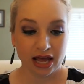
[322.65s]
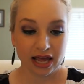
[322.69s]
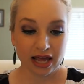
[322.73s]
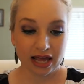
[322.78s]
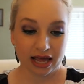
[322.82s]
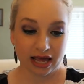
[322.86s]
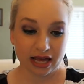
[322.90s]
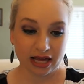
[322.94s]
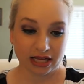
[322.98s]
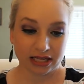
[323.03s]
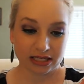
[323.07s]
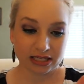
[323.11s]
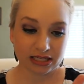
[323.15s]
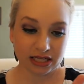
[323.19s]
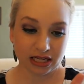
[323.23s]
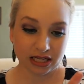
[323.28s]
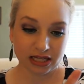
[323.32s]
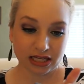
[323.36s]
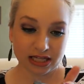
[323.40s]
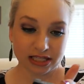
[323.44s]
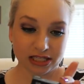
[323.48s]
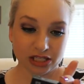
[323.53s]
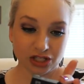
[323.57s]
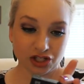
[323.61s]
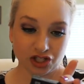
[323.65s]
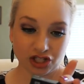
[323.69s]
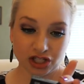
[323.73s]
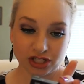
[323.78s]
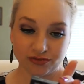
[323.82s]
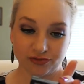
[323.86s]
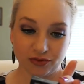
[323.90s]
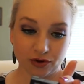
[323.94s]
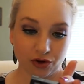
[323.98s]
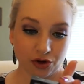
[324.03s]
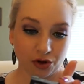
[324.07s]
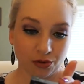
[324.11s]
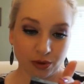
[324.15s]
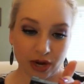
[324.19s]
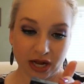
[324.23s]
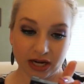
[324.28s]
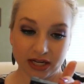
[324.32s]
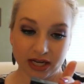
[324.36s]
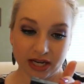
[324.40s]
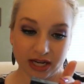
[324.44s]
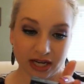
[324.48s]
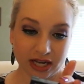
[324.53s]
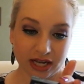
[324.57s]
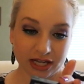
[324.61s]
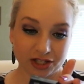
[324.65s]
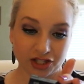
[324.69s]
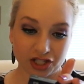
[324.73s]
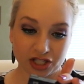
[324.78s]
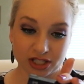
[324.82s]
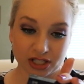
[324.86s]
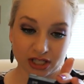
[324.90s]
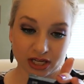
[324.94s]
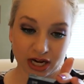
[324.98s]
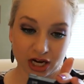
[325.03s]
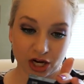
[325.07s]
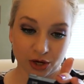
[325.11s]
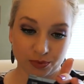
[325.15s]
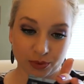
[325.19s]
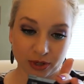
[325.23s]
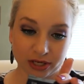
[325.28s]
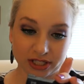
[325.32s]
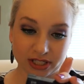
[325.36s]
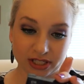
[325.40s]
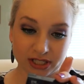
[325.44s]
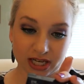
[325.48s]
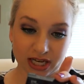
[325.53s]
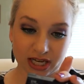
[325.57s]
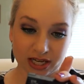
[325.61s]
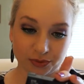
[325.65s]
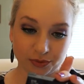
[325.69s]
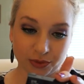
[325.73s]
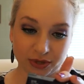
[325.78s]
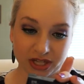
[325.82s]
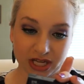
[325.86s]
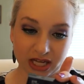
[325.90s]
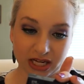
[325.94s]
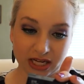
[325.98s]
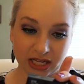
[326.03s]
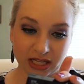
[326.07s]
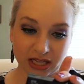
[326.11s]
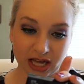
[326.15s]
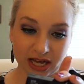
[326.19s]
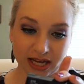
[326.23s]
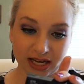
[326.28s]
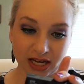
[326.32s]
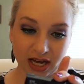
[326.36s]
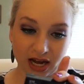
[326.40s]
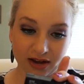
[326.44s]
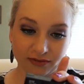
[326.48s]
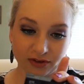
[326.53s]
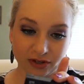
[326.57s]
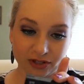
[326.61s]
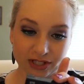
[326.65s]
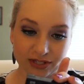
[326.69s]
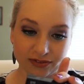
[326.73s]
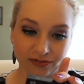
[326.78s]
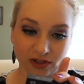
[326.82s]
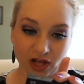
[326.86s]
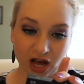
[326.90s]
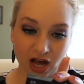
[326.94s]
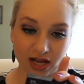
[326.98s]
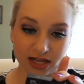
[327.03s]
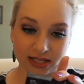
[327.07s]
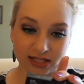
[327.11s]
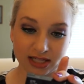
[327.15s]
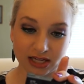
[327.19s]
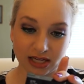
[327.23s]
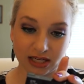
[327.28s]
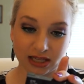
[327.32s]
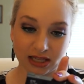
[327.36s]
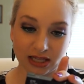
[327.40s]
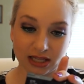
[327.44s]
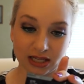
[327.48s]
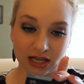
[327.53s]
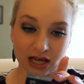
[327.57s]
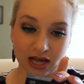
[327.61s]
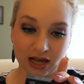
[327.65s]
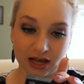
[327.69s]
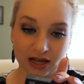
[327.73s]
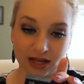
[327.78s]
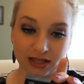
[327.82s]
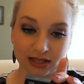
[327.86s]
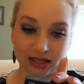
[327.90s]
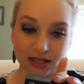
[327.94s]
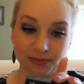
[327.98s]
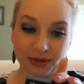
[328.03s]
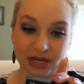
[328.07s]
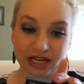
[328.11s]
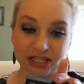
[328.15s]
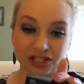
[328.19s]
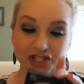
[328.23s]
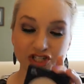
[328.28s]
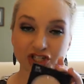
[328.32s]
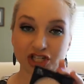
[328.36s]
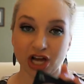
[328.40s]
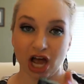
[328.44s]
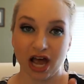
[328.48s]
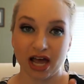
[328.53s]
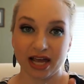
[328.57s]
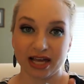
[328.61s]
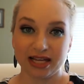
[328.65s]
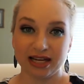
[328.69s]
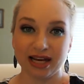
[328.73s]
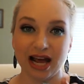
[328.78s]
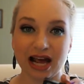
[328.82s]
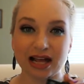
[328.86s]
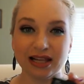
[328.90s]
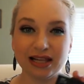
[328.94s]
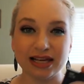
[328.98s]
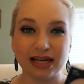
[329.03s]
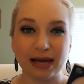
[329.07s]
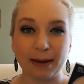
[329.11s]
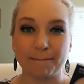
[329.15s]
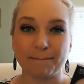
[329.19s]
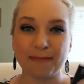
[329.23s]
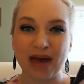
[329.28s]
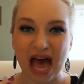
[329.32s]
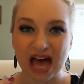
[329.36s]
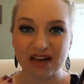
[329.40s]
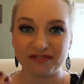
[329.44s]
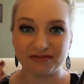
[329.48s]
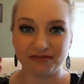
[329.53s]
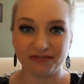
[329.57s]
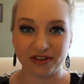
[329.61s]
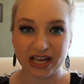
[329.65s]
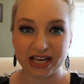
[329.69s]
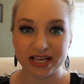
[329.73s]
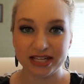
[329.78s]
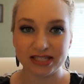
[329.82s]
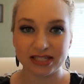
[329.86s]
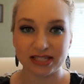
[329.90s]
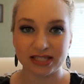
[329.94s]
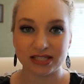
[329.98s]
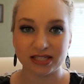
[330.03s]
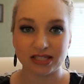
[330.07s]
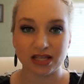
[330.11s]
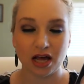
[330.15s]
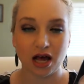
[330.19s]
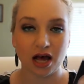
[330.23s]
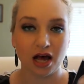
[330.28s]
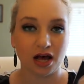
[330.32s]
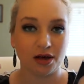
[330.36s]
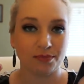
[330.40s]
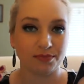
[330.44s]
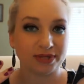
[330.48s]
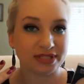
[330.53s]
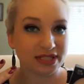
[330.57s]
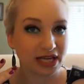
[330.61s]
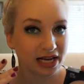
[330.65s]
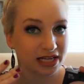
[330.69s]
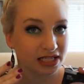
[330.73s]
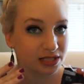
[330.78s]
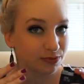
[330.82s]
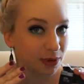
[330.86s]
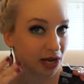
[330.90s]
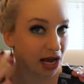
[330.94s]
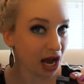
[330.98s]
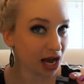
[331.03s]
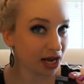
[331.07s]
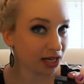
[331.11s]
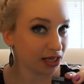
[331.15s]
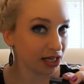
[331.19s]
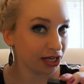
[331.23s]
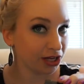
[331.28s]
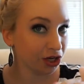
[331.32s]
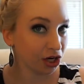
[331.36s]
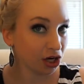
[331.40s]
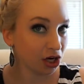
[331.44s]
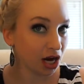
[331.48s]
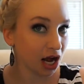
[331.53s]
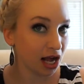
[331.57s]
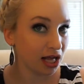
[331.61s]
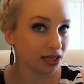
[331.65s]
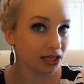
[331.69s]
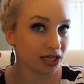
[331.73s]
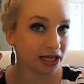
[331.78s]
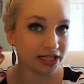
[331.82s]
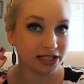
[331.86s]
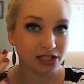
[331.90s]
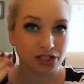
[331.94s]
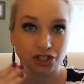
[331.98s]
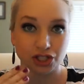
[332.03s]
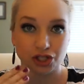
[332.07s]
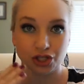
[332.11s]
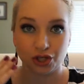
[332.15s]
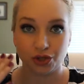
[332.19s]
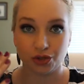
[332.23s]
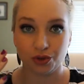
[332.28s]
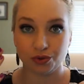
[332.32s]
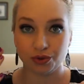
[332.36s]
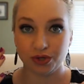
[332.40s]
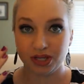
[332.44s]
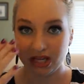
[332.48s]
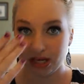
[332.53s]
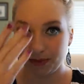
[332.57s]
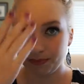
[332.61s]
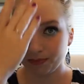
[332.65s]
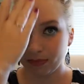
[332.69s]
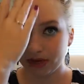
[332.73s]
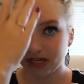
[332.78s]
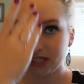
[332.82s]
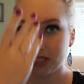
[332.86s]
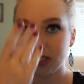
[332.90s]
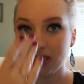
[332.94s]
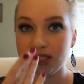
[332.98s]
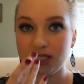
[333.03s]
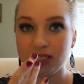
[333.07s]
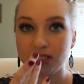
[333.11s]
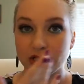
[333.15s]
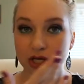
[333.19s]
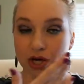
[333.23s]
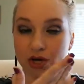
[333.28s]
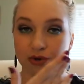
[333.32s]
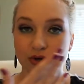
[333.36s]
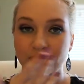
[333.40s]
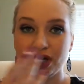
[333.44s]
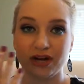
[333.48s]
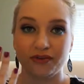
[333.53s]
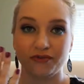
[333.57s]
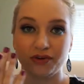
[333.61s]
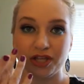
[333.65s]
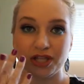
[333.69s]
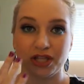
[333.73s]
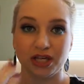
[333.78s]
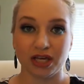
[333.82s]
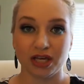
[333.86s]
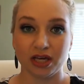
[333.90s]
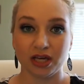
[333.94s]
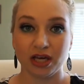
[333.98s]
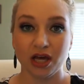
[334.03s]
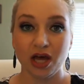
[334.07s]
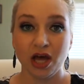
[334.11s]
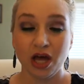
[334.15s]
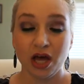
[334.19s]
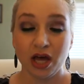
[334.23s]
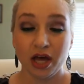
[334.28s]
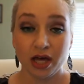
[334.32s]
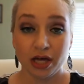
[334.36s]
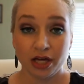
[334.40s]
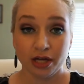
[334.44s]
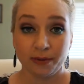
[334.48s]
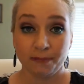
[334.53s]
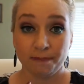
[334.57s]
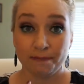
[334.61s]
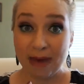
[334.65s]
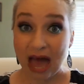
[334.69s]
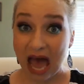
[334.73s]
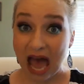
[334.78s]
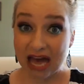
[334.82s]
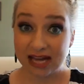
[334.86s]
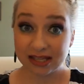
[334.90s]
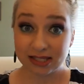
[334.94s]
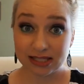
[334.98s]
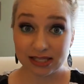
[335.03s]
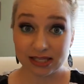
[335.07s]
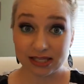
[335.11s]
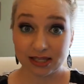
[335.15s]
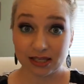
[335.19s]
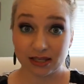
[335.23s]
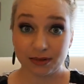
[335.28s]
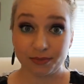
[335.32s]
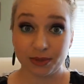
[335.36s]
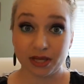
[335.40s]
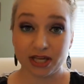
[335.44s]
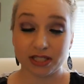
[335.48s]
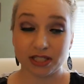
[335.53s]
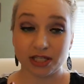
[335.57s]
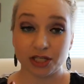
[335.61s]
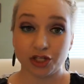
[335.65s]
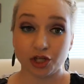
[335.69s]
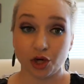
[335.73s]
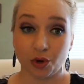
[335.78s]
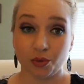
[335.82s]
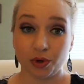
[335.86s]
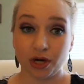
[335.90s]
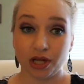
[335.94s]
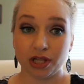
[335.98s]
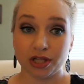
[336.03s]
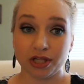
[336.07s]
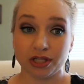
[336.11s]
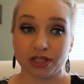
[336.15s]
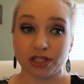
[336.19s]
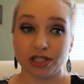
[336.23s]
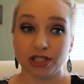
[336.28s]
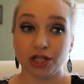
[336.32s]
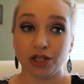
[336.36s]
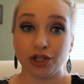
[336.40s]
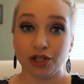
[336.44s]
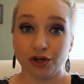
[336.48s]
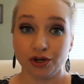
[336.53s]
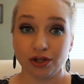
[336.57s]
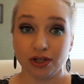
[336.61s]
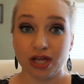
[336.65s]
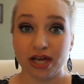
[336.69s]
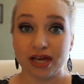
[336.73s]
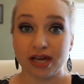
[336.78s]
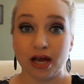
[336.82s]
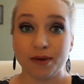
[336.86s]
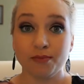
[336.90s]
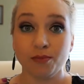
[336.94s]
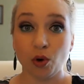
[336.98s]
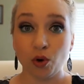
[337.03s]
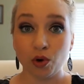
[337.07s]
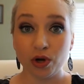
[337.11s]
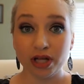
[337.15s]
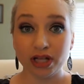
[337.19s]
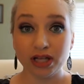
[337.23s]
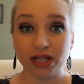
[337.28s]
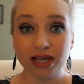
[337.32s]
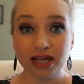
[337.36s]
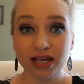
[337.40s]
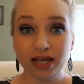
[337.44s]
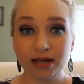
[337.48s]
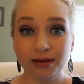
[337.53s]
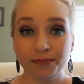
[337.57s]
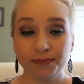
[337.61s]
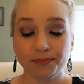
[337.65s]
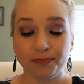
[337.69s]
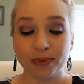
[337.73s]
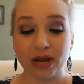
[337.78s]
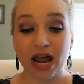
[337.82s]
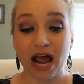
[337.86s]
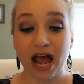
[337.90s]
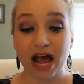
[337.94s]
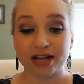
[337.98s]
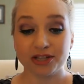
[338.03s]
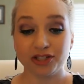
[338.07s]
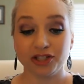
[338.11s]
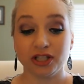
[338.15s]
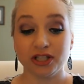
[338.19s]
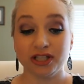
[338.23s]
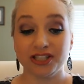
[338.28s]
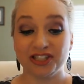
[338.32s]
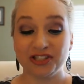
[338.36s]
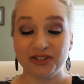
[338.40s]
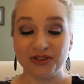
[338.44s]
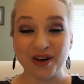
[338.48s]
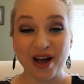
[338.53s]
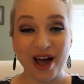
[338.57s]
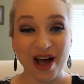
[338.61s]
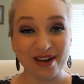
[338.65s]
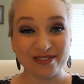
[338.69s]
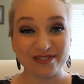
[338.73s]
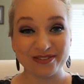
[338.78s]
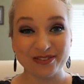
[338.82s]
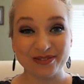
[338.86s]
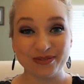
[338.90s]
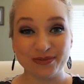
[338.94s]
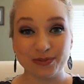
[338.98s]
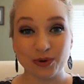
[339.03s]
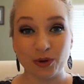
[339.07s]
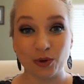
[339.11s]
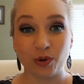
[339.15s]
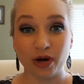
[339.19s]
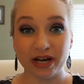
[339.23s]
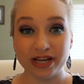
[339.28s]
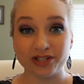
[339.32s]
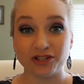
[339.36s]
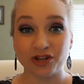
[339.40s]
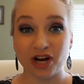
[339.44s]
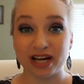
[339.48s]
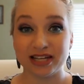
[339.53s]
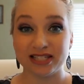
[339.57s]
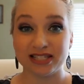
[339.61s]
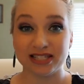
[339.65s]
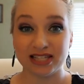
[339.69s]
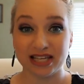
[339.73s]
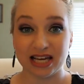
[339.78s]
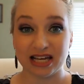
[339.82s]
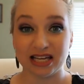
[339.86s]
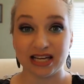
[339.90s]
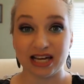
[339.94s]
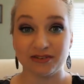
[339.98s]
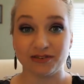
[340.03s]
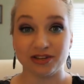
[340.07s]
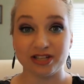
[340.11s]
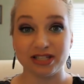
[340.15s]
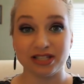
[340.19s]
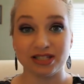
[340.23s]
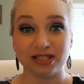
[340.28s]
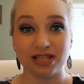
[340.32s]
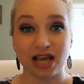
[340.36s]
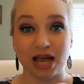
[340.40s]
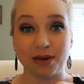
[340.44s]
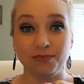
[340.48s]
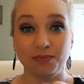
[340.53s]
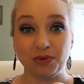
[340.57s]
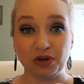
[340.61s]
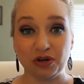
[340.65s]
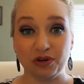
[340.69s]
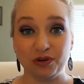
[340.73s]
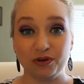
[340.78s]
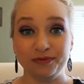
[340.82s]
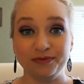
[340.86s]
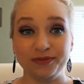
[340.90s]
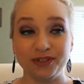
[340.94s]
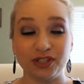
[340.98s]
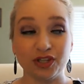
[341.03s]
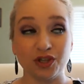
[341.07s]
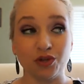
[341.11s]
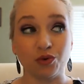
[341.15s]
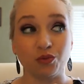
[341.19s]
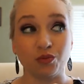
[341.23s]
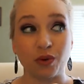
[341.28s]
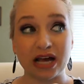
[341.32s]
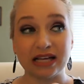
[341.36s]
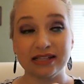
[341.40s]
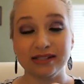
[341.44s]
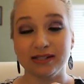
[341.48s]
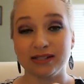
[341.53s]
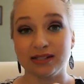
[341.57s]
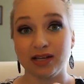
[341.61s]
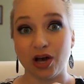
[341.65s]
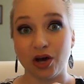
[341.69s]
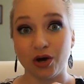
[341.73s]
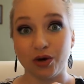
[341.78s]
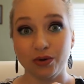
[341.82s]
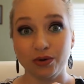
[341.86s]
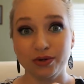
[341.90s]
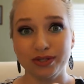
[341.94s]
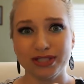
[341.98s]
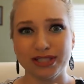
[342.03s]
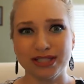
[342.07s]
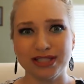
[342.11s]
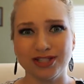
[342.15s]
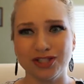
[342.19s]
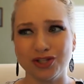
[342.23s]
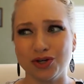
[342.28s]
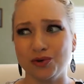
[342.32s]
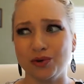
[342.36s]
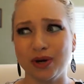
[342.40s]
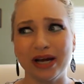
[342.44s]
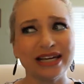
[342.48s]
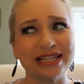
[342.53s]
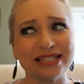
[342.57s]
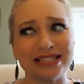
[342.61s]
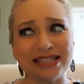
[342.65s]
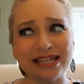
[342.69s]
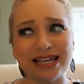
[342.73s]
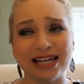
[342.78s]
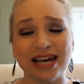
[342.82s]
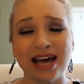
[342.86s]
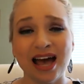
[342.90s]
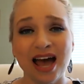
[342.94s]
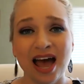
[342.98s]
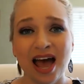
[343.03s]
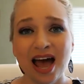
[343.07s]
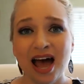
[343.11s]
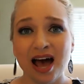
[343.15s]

And this is just Photo-ready. It's just an airbrush skin with any light covers, flaws, and eliminates shine. I like a matte face besides my highlighter. I like to keep my T-zone and everything matte because I don't want it to look like I'm oily, but I actually do have quite dry skin ever since I moved to the West Coast. It's crazy.